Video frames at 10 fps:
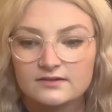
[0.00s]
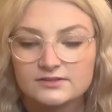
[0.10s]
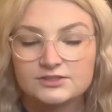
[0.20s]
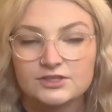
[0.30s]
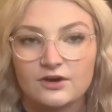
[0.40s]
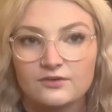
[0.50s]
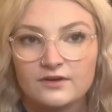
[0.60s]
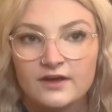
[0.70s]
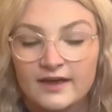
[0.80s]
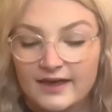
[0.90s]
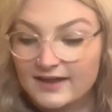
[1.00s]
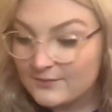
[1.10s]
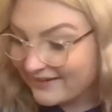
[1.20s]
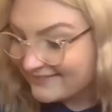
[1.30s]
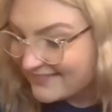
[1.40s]
so
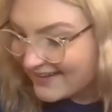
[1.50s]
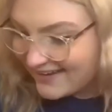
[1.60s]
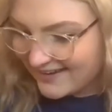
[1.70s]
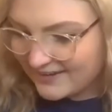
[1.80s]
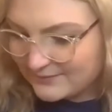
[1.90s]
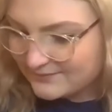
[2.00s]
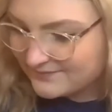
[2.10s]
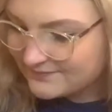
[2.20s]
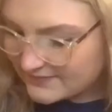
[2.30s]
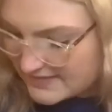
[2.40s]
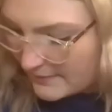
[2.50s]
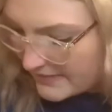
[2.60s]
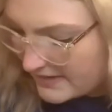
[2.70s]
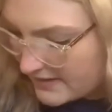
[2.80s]
anyway um, stop it.